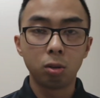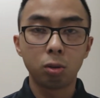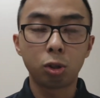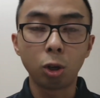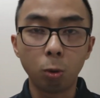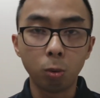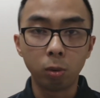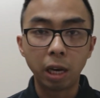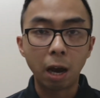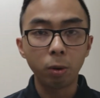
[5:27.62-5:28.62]
So
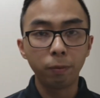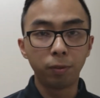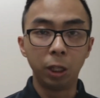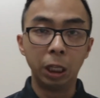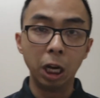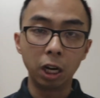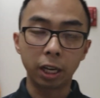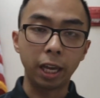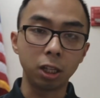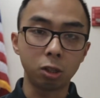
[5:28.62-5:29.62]
now we've dug
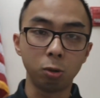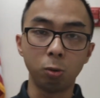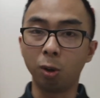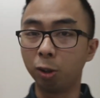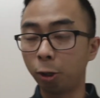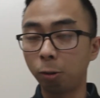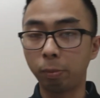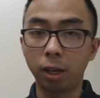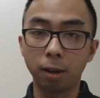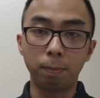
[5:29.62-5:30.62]
into a little
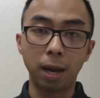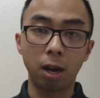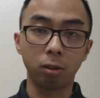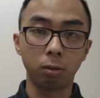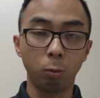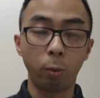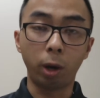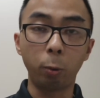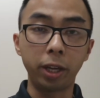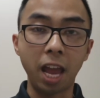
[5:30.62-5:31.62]
bit about where
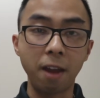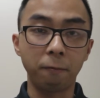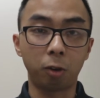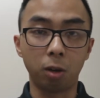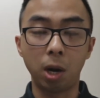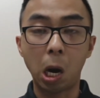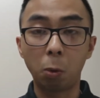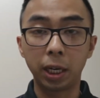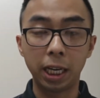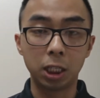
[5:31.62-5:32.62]
we came from,
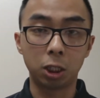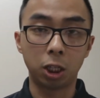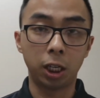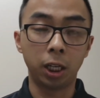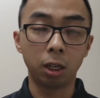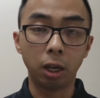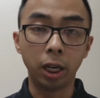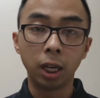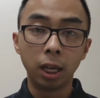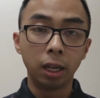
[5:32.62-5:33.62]
our history,
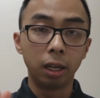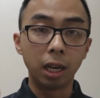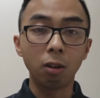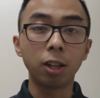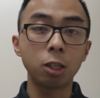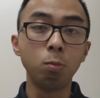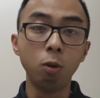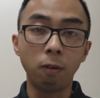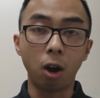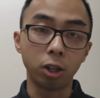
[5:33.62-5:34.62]
right? Now let's
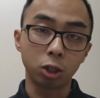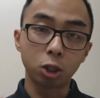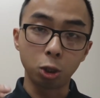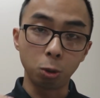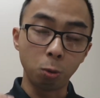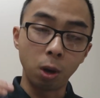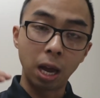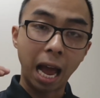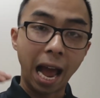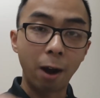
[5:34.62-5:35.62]
move on to
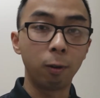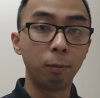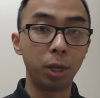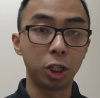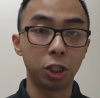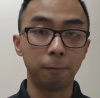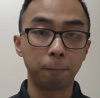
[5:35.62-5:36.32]
our mission.